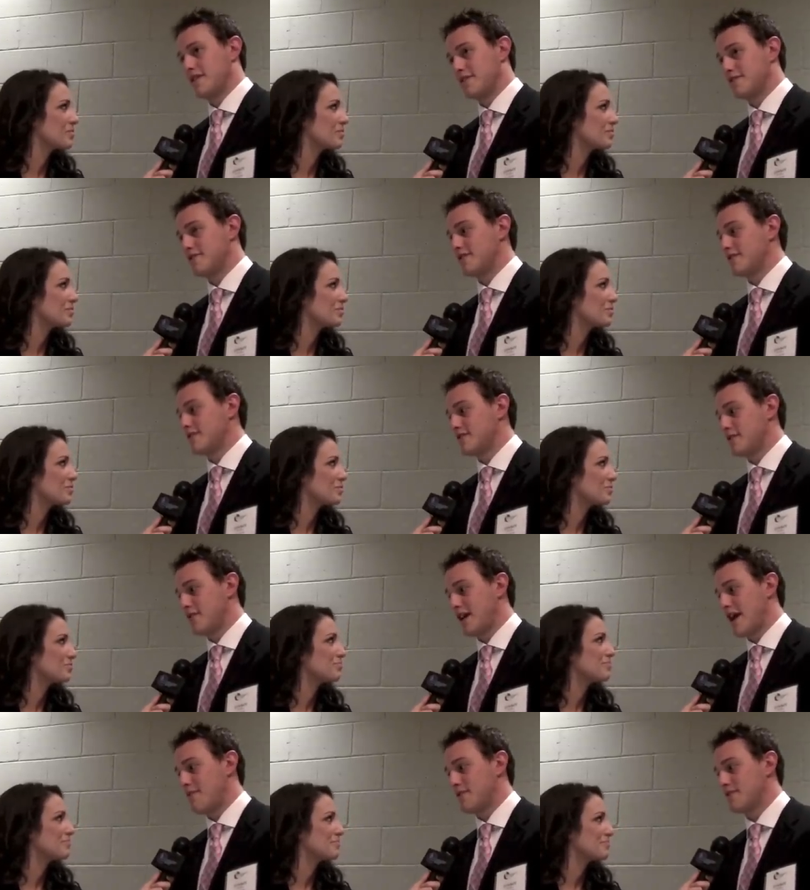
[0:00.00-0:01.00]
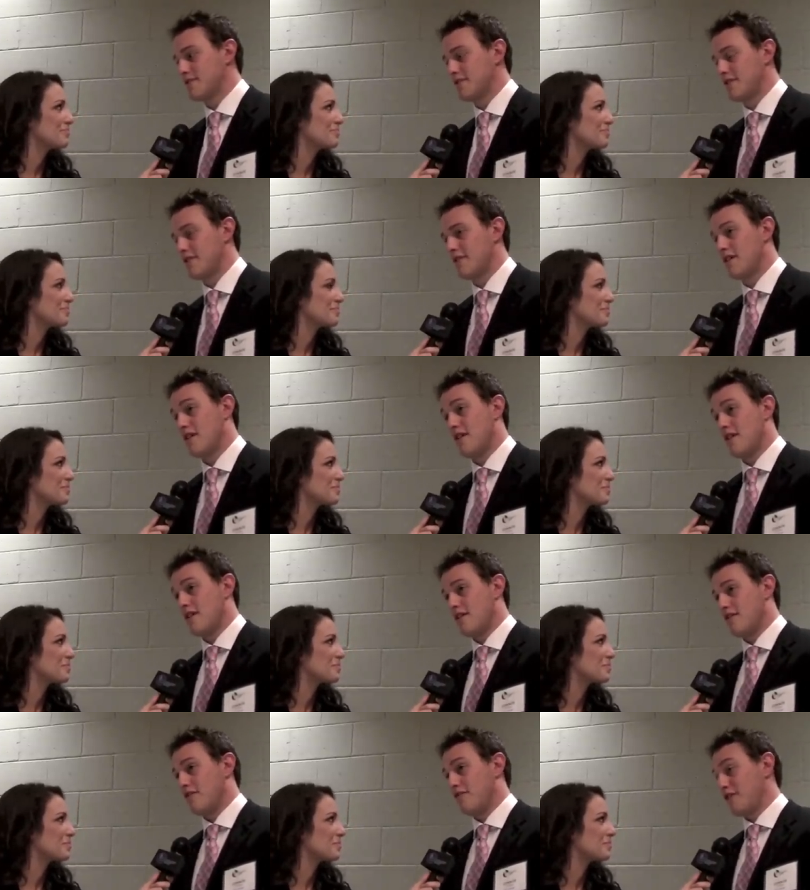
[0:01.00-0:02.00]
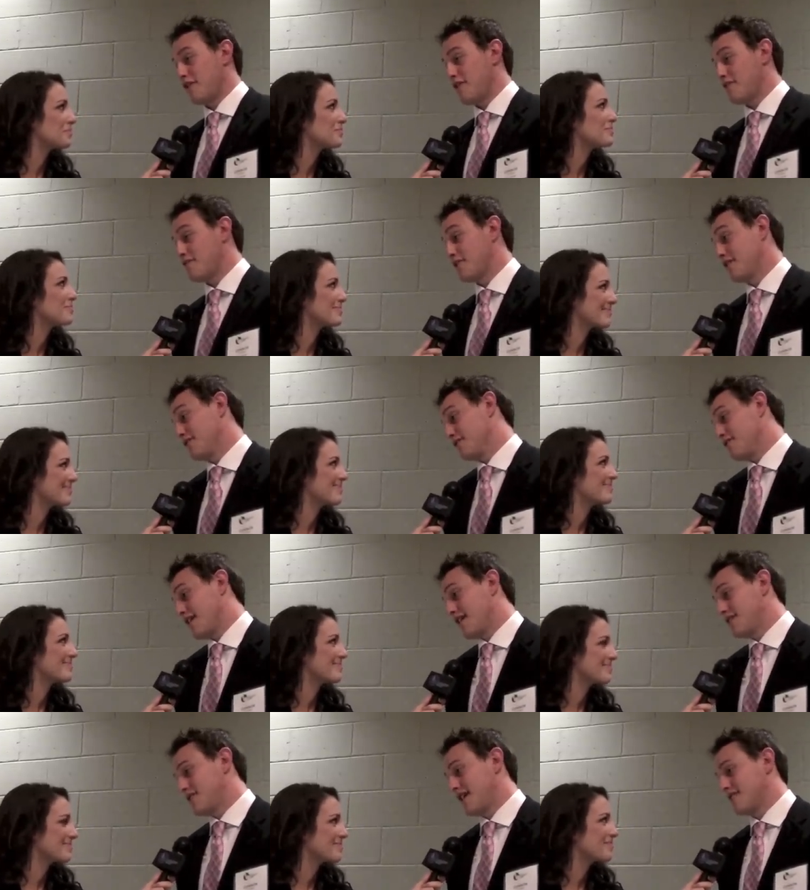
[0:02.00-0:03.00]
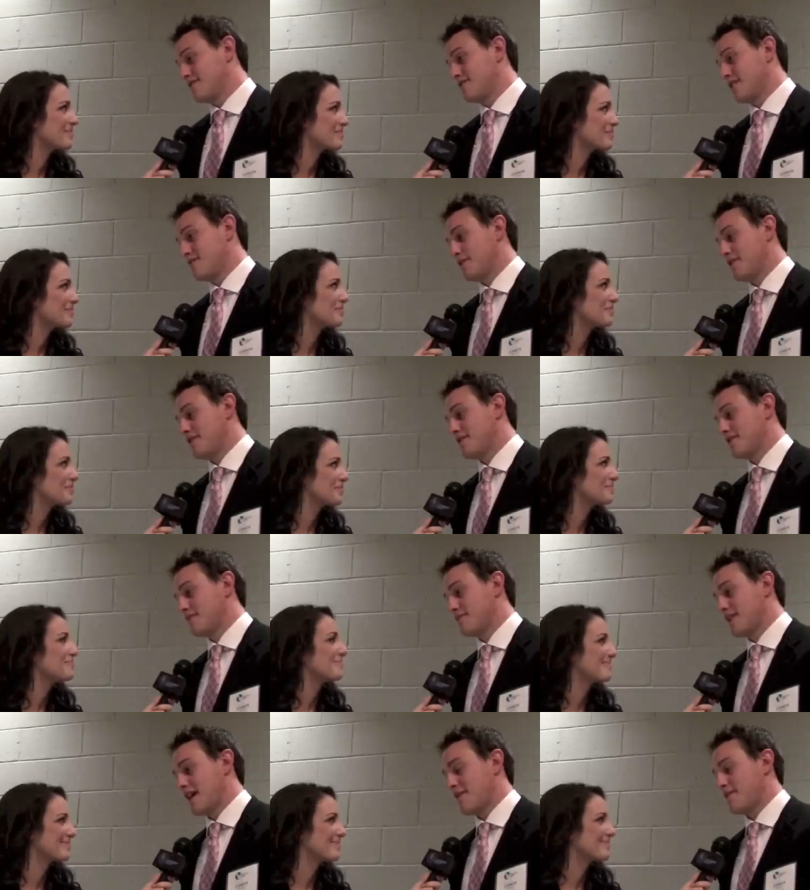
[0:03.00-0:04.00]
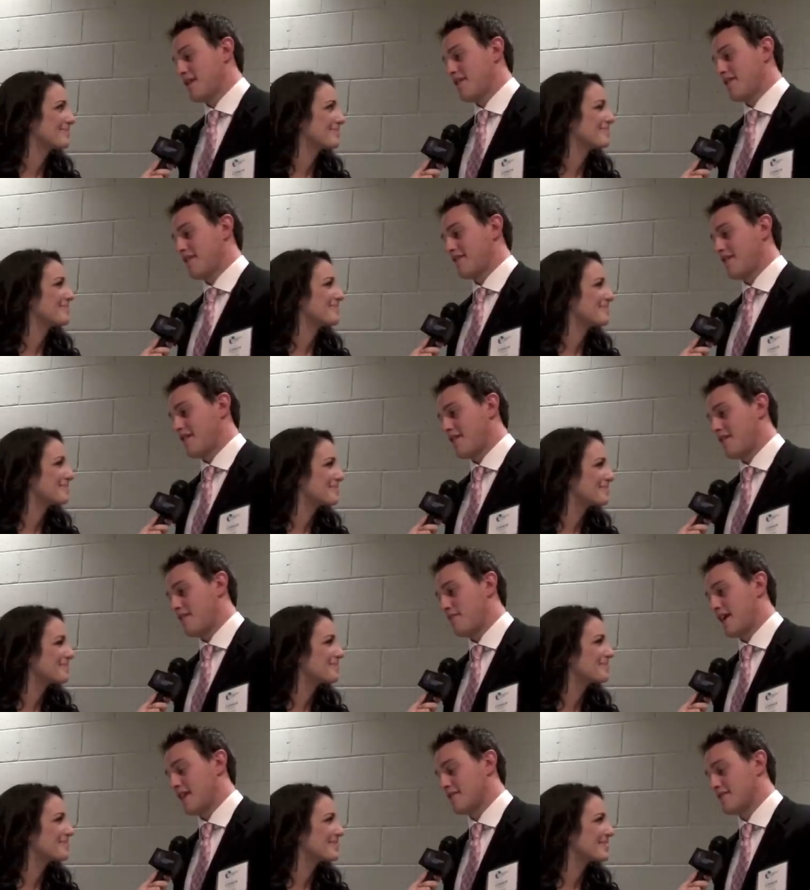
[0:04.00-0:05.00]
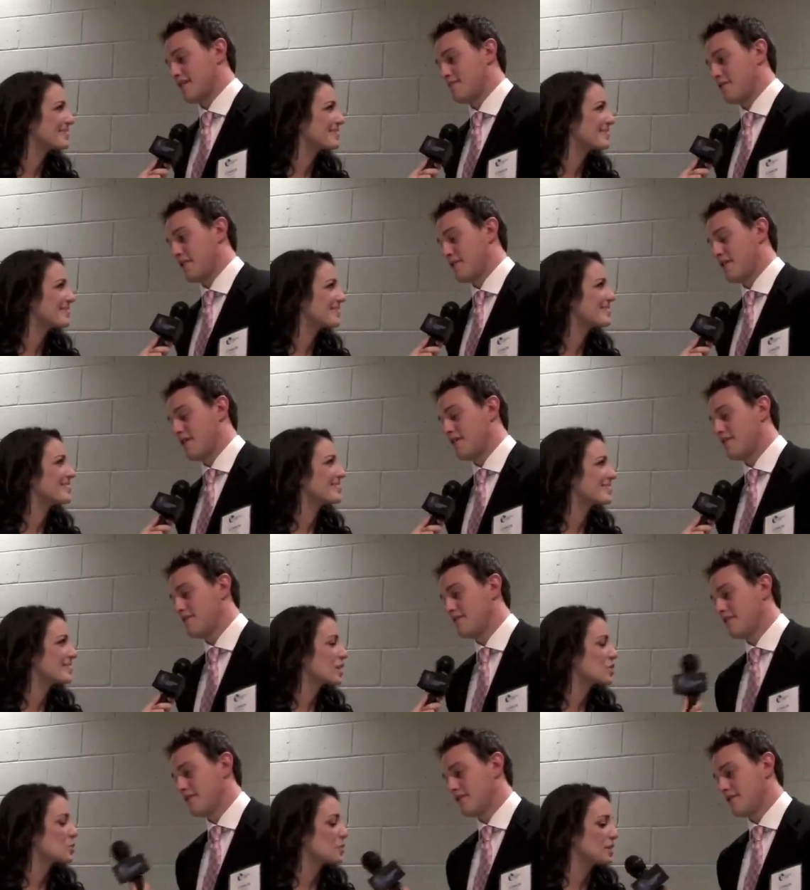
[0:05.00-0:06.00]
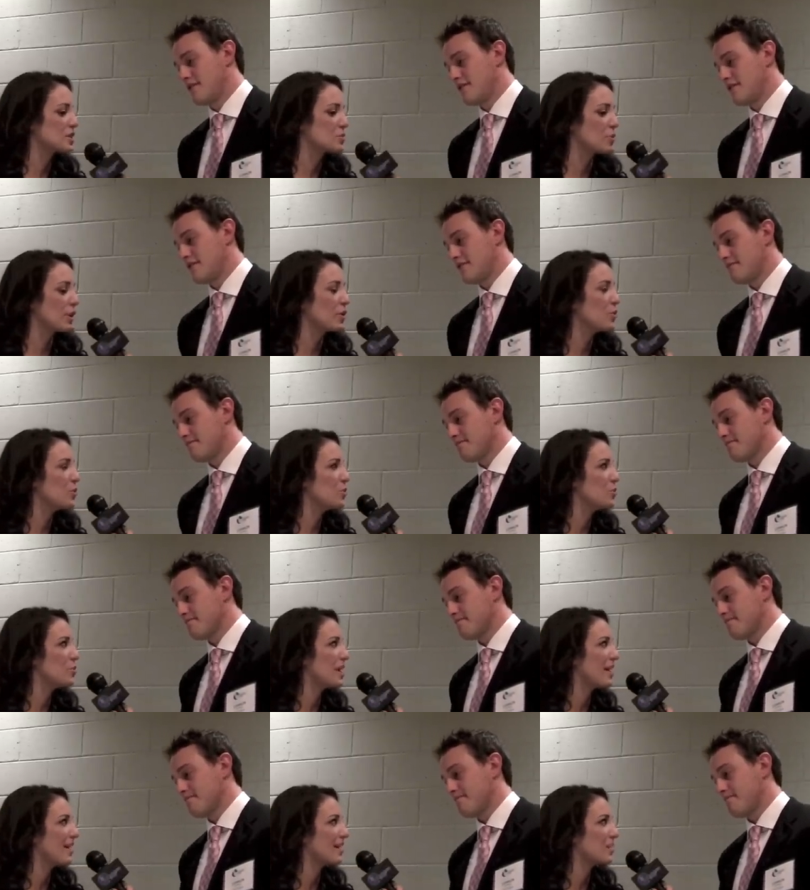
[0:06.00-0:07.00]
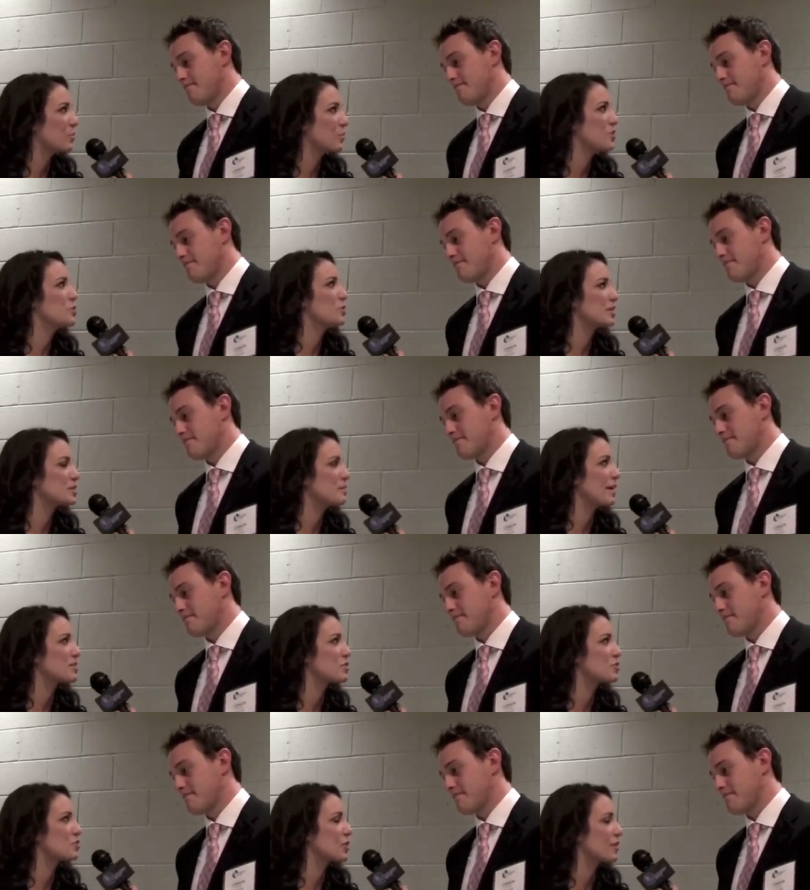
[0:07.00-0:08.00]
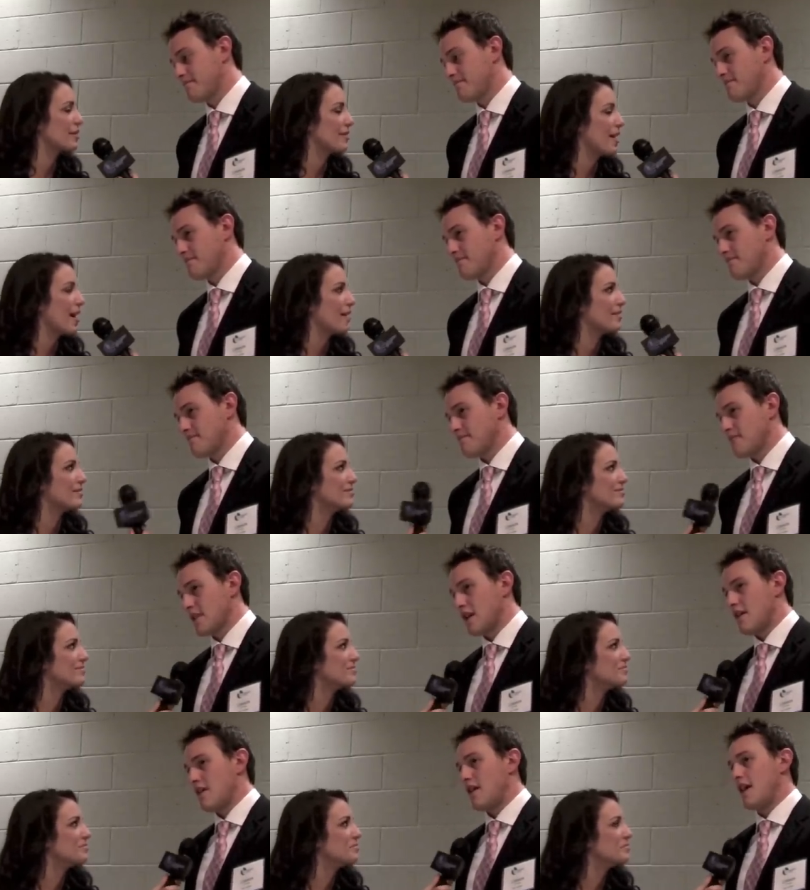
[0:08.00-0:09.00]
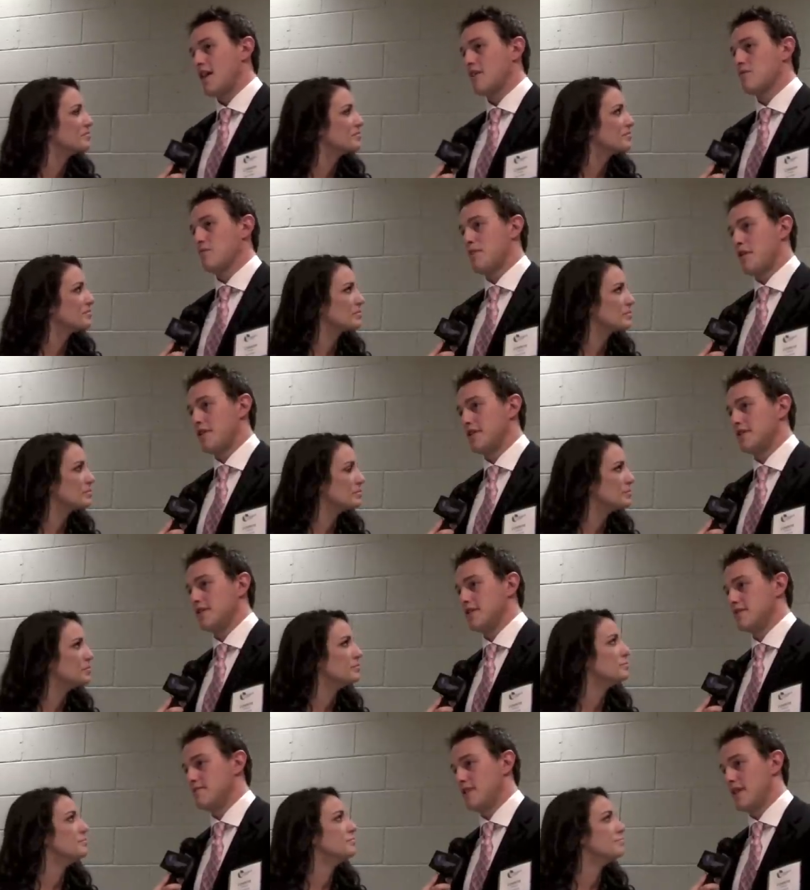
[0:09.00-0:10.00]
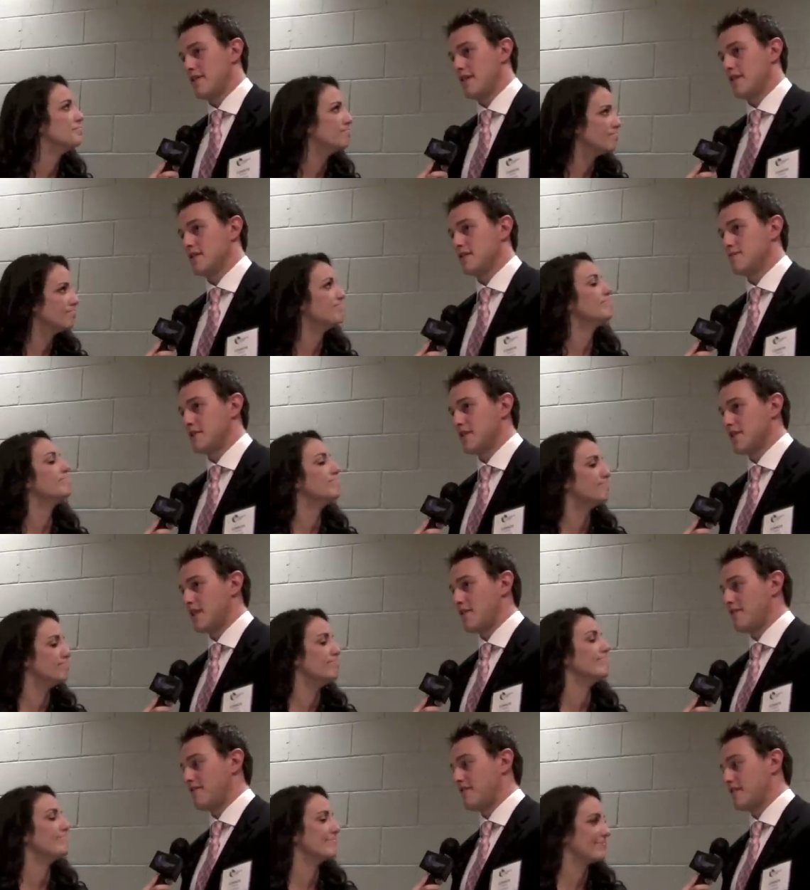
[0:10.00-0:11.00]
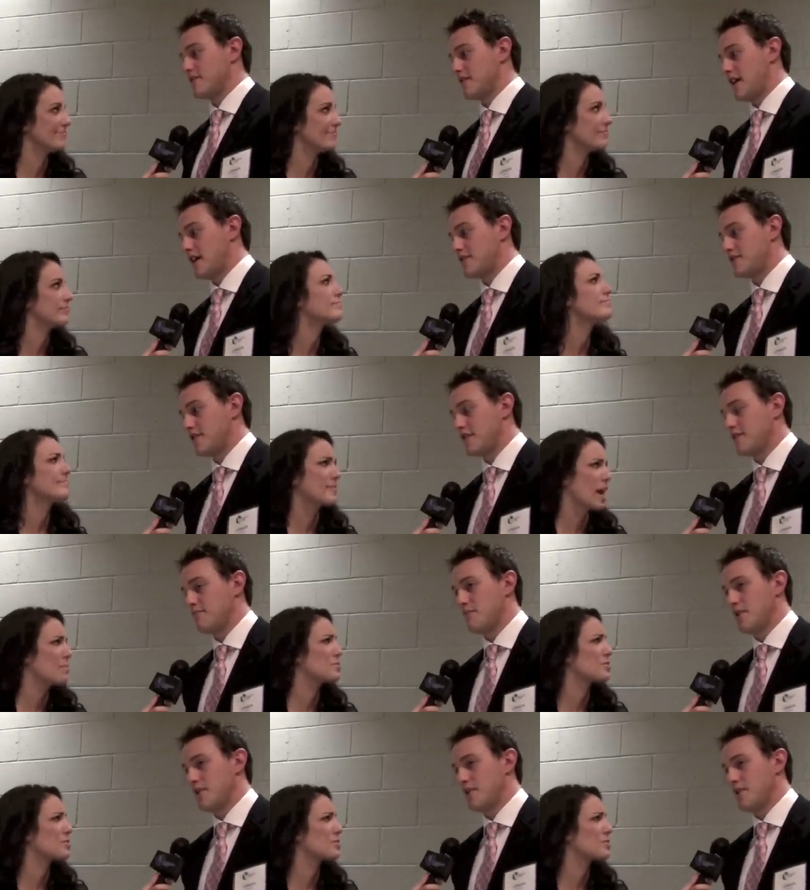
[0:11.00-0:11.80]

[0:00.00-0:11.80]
Speaker 1: interesting to see what happens. And hopefully all three will get a chance to jump in there sometime. And I think they can all back us up pretty well.
Speaker 2: So at this point, who uh, would you expect to start in net?
Speaker 1: I think we'll probably see DeSmith in just because how he finished last year.